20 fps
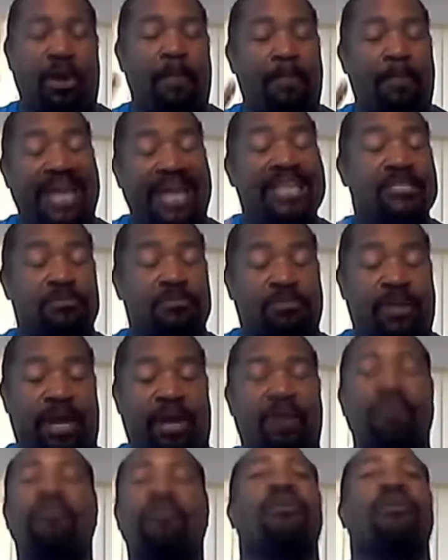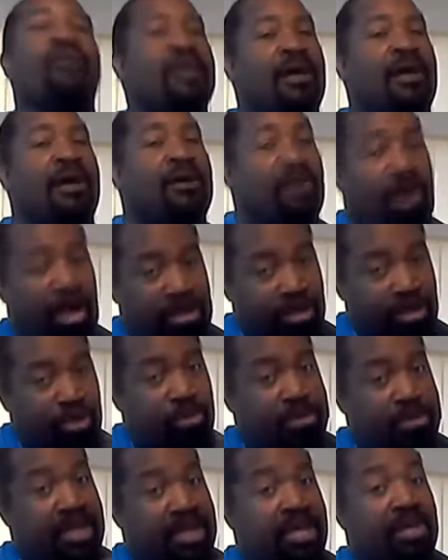For a bass player, all you